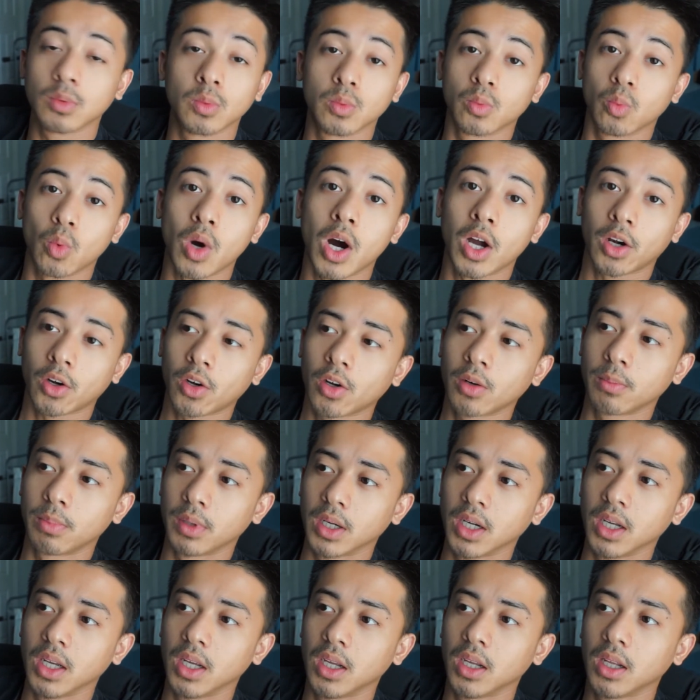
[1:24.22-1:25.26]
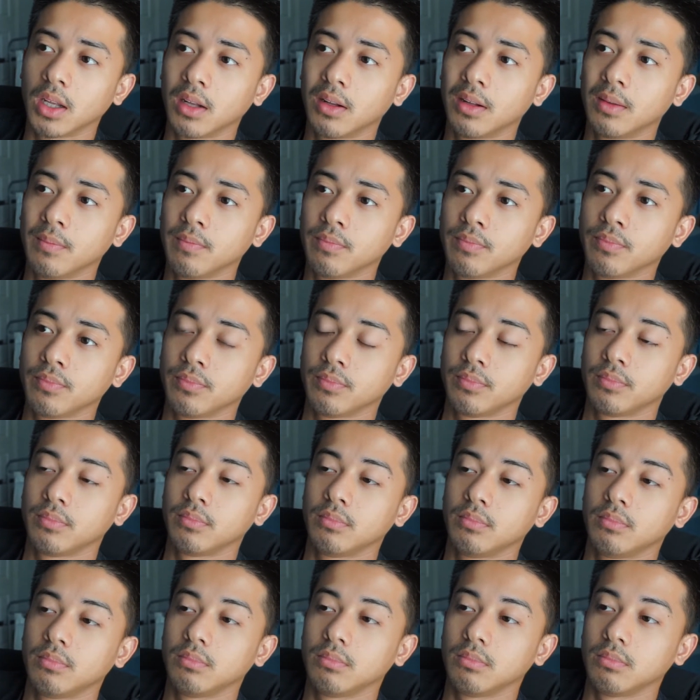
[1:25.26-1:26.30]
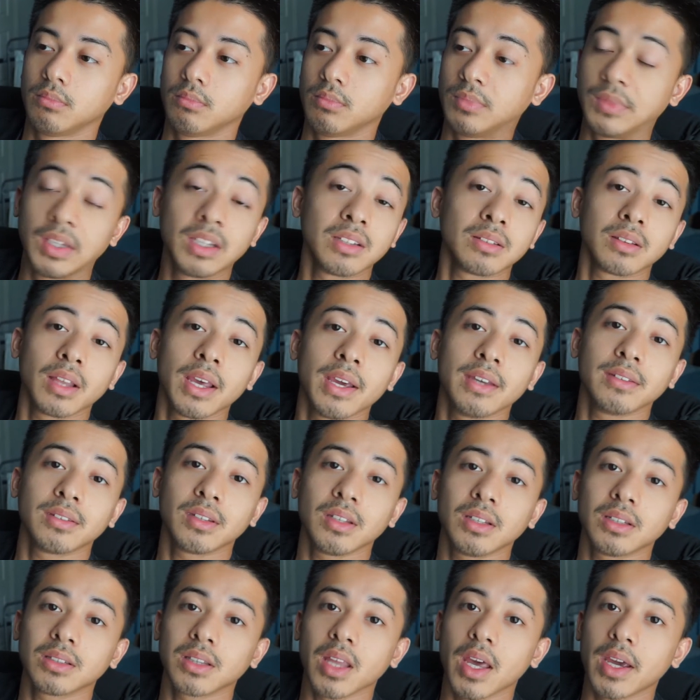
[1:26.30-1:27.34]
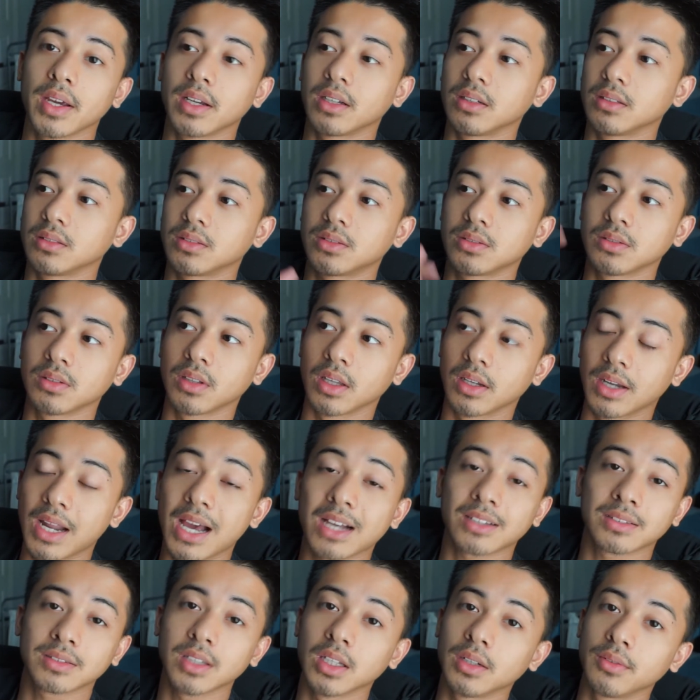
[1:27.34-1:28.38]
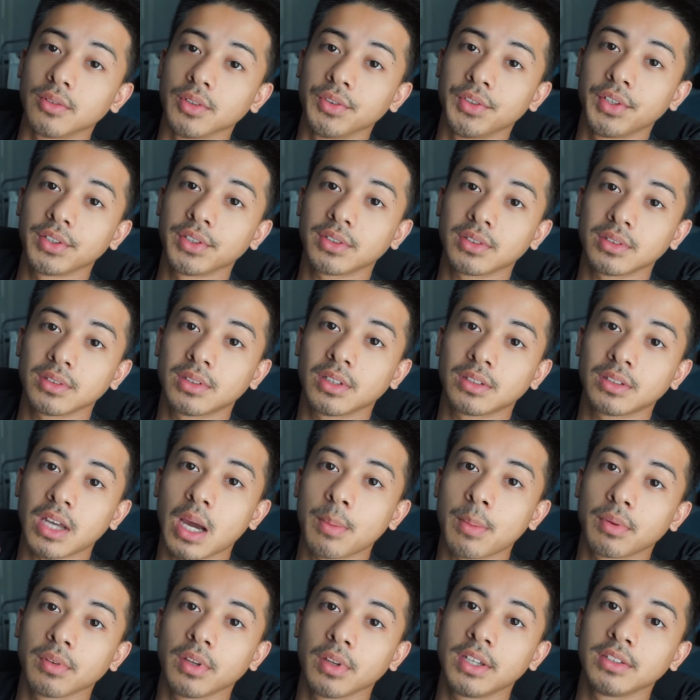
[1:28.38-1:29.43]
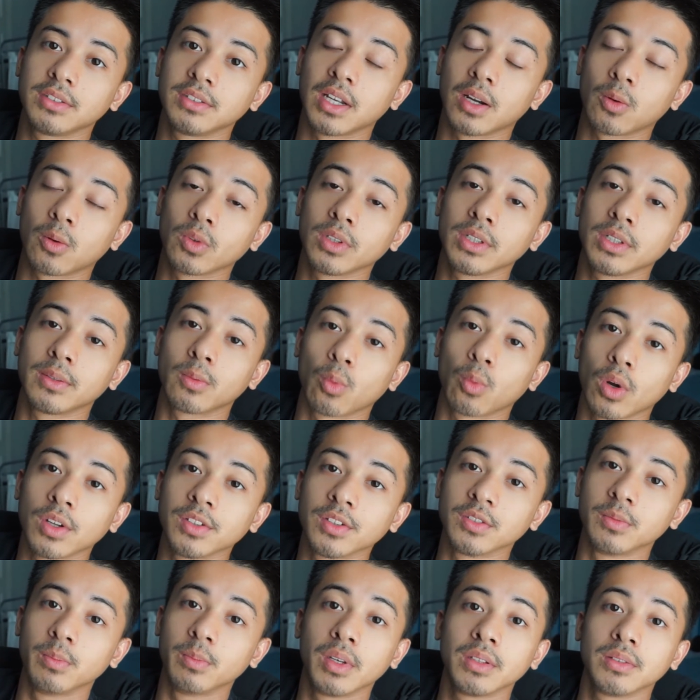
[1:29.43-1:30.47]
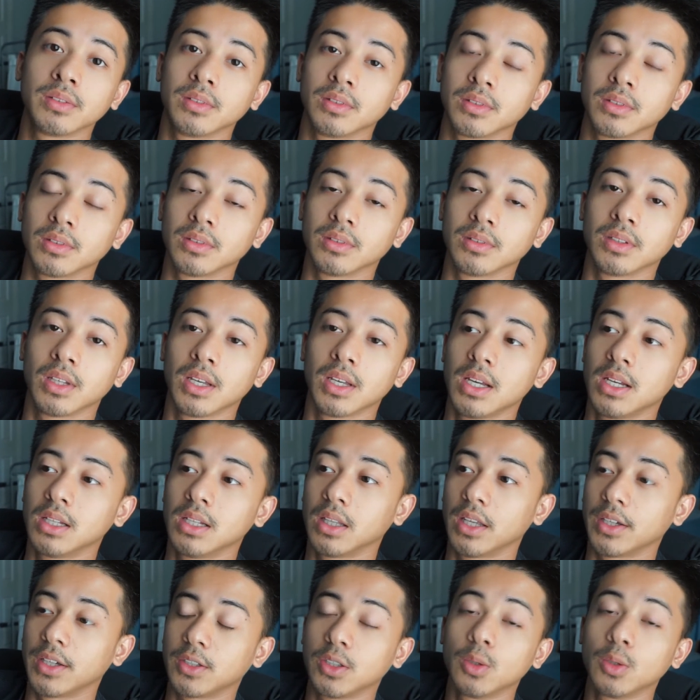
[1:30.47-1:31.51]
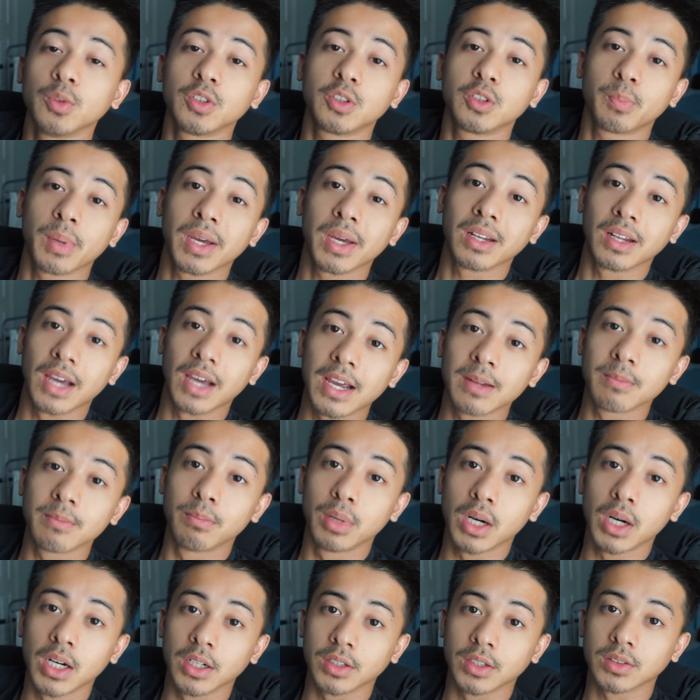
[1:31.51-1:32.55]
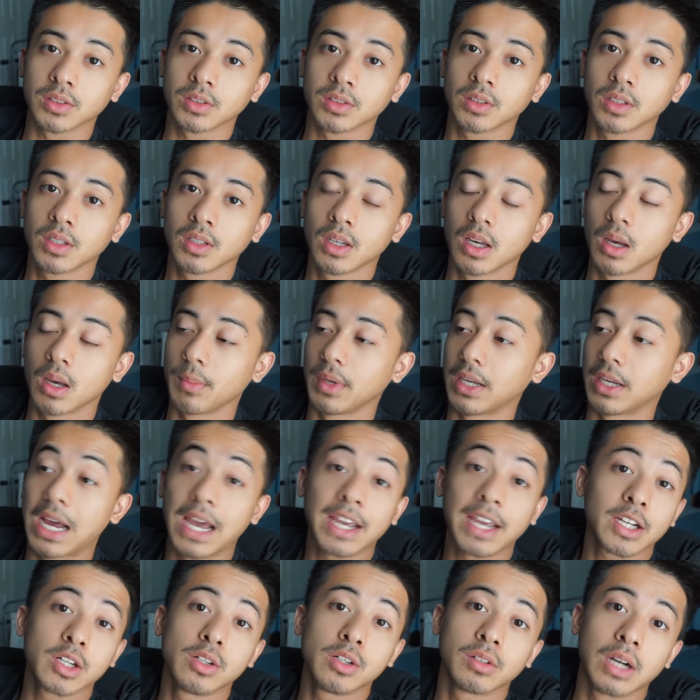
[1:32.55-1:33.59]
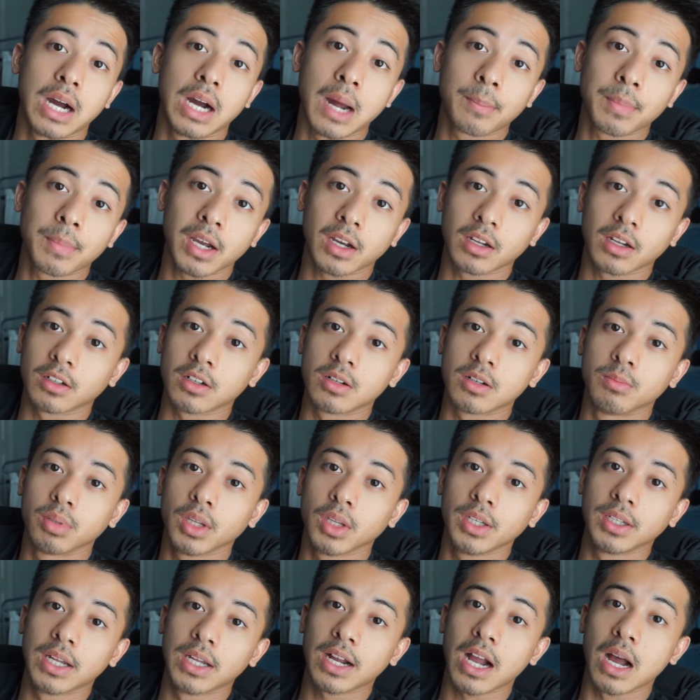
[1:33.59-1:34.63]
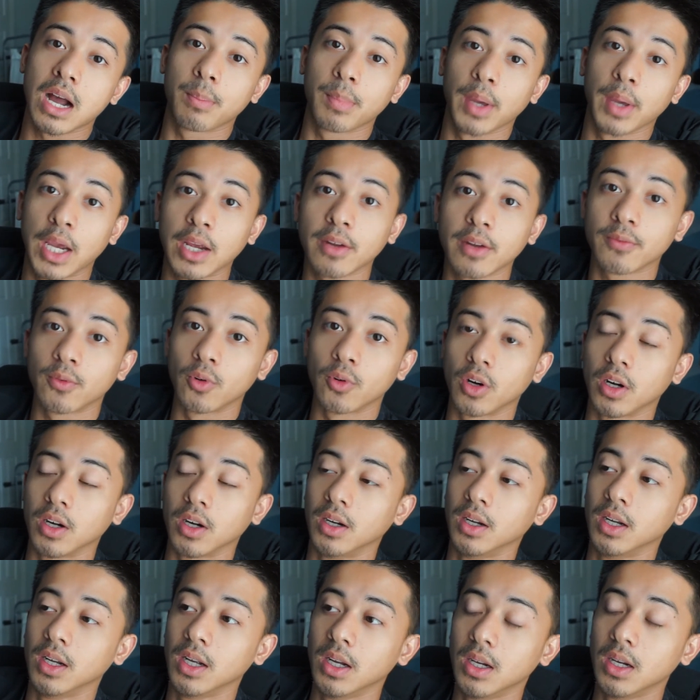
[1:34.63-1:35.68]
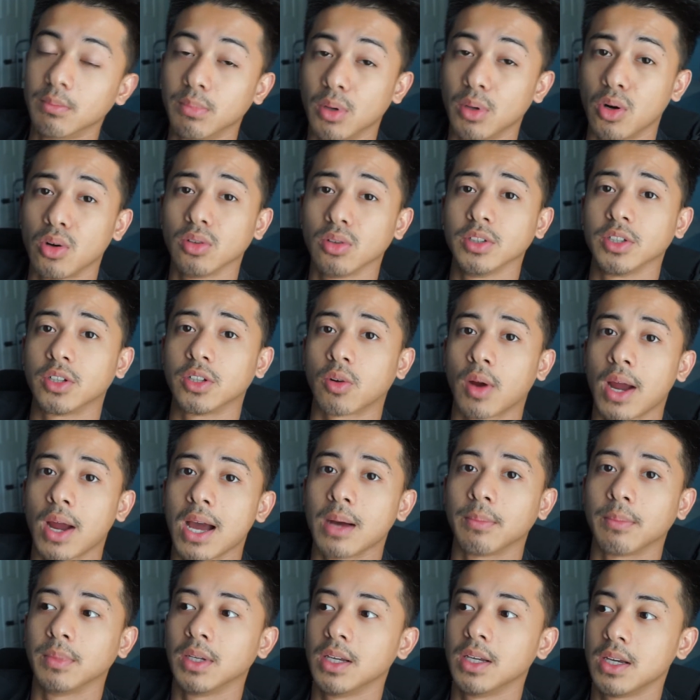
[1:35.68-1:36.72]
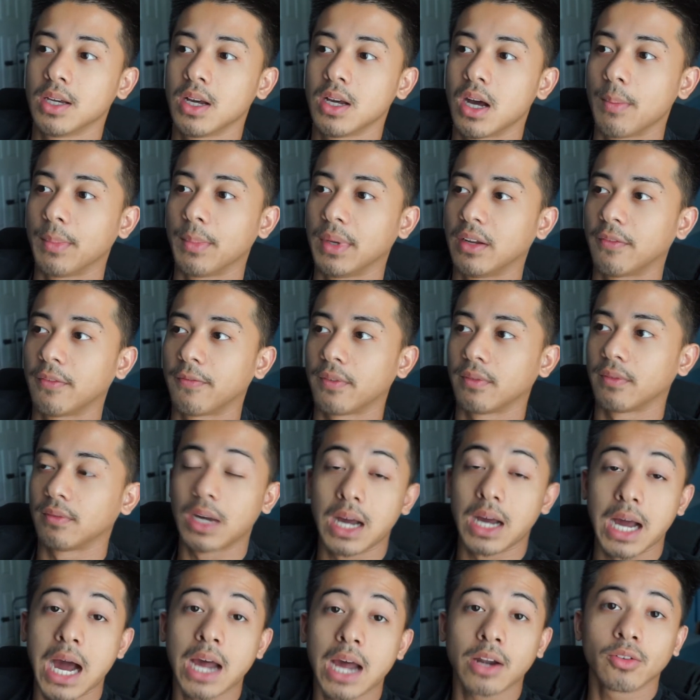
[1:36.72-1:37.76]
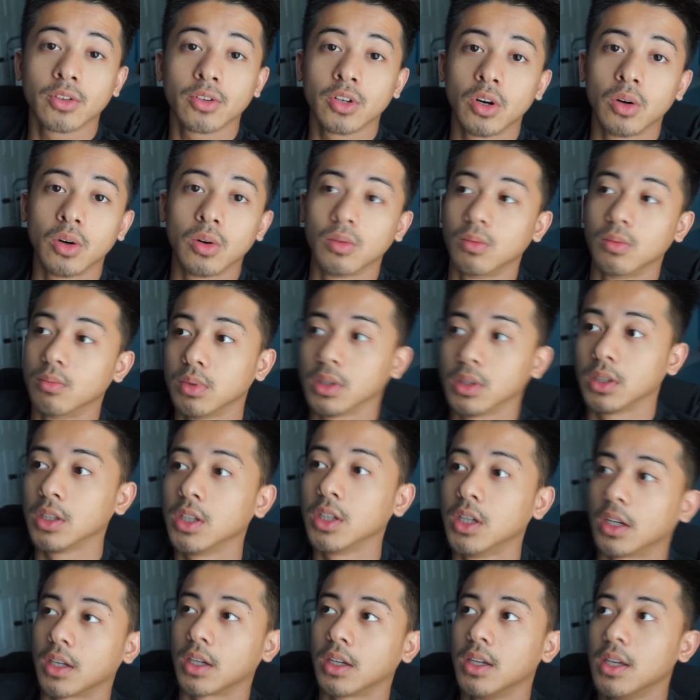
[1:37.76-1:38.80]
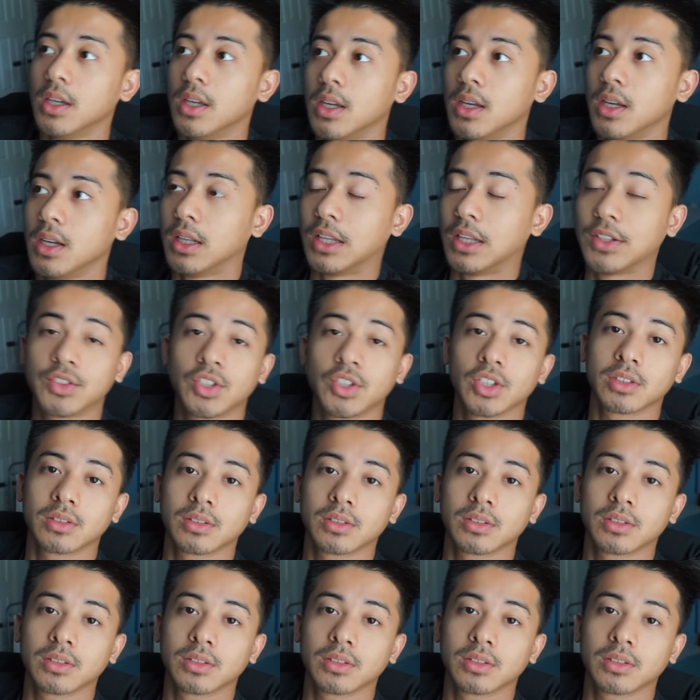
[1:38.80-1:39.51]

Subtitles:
water, but this lazy is like to the next level. This is the type of lazy that really runs businesses. Like, you would spend $9. I mean, I'm not gonna complain. I got paid for it, but holy crap! I mean, I don't know. Look, let's